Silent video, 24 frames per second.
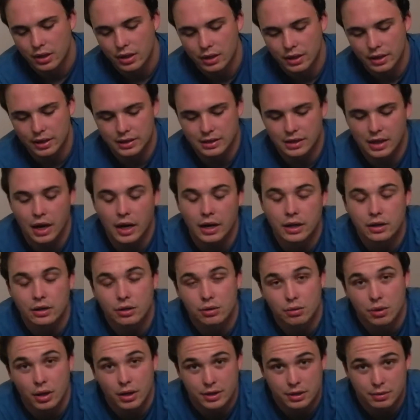this guy to
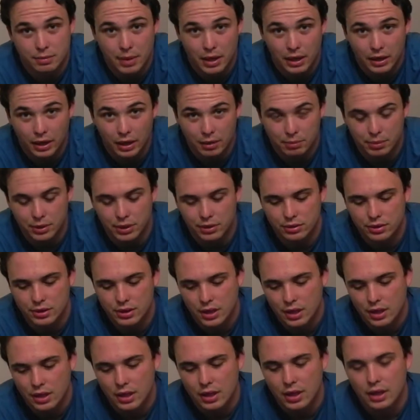do custom headlight builds.
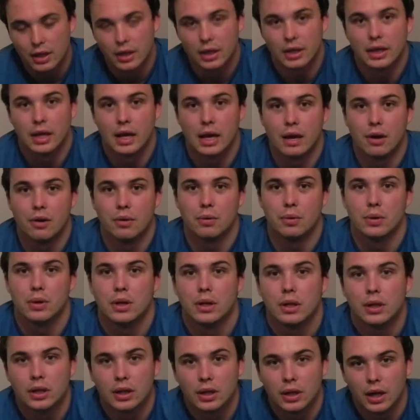Now,
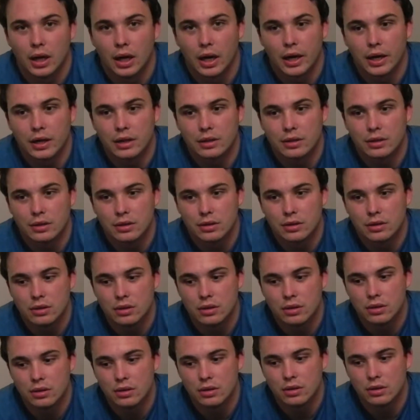I
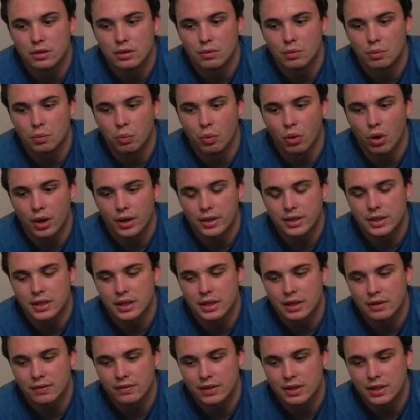want to
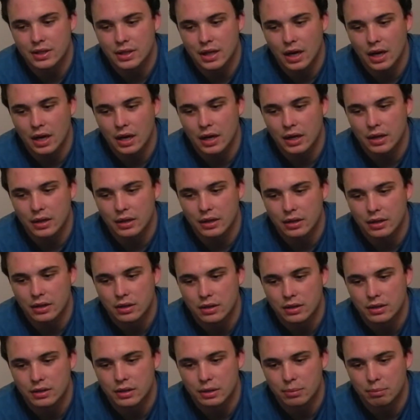give this guy
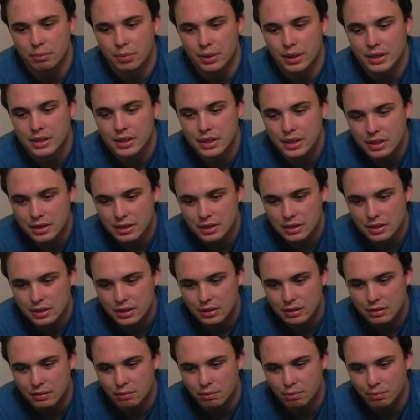some business,
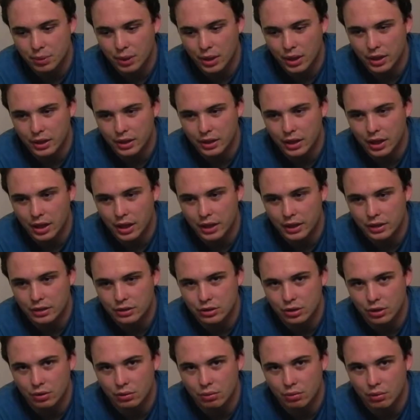but I
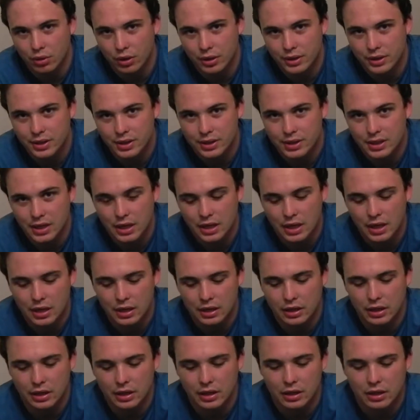don't want to say
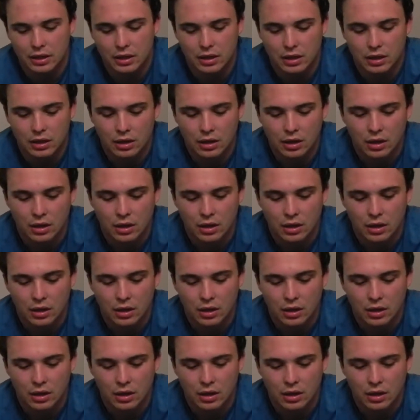anything